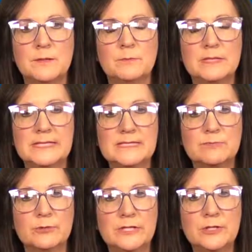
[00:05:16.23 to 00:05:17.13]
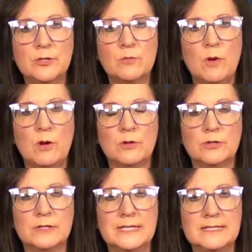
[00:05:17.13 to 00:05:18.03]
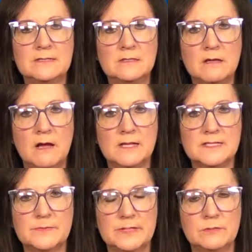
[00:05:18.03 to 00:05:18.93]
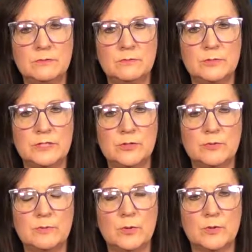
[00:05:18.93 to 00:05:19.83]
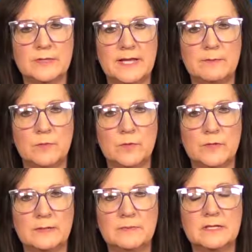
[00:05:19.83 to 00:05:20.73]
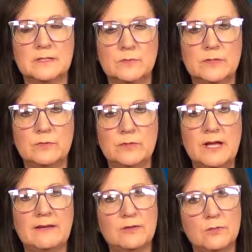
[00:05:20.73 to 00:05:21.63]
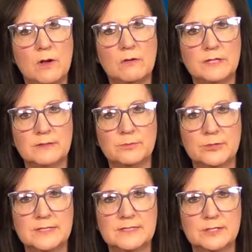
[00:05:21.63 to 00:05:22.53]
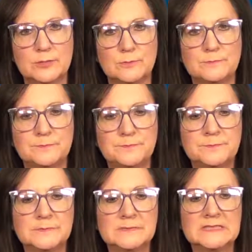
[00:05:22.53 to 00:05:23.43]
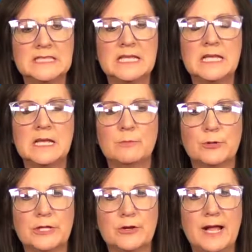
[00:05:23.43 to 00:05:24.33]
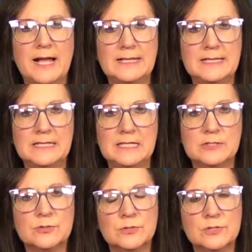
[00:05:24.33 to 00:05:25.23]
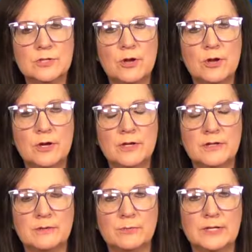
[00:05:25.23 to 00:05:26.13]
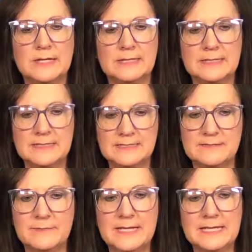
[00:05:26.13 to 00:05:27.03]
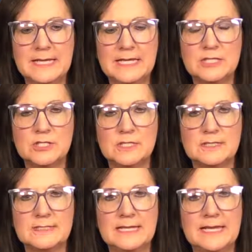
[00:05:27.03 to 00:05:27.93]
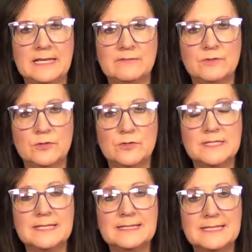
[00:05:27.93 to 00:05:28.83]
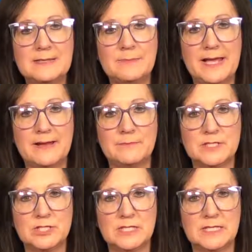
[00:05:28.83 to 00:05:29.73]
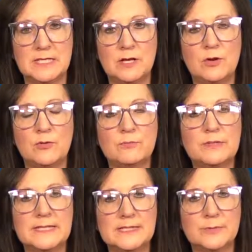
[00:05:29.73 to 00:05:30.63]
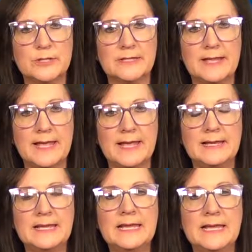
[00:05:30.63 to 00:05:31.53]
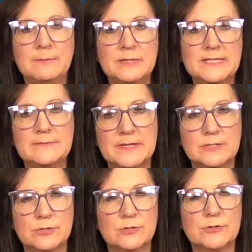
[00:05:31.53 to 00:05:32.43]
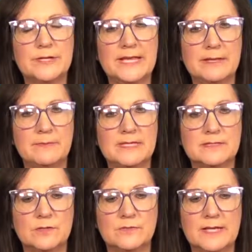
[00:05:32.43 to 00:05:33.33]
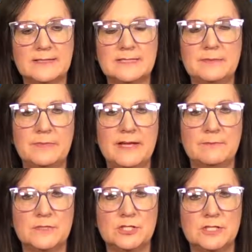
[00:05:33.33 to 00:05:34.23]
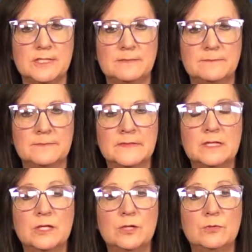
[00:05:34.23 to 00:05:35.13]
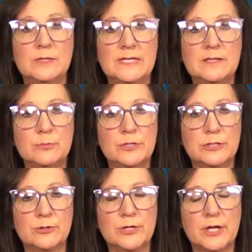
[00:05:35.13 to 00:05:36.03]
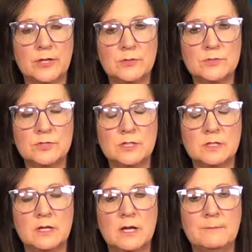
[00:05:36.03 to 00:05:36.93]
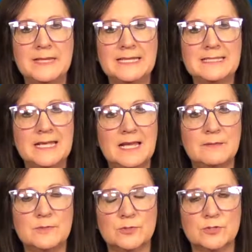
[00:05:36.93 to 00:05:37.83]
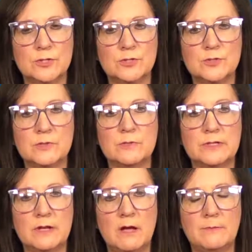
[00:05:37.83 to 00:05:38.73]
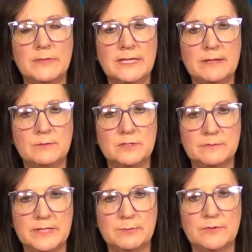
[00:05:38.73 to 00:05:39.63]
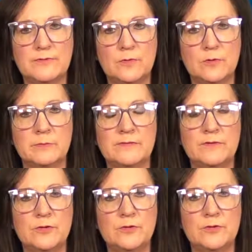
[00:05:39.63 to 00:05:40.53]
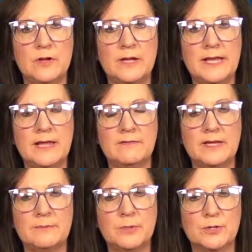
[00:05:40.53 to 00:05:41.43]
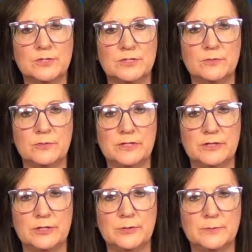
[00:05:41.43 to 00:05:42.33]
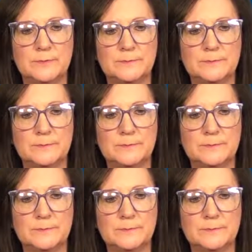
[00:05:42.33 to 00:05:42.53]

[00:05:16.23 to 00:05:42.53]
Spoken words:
Please bring your walker into the hospital when you report that morning, because we will have you walk in pretty soon. Bring your ID and insurance card, bring a list of medications, and if you use a CPAP machine at home, please bring that. And please make sure your name is on that CPAP machine. You will need to bring your coach. Many times your surgery will not be able to be performed if you do not have a person with you.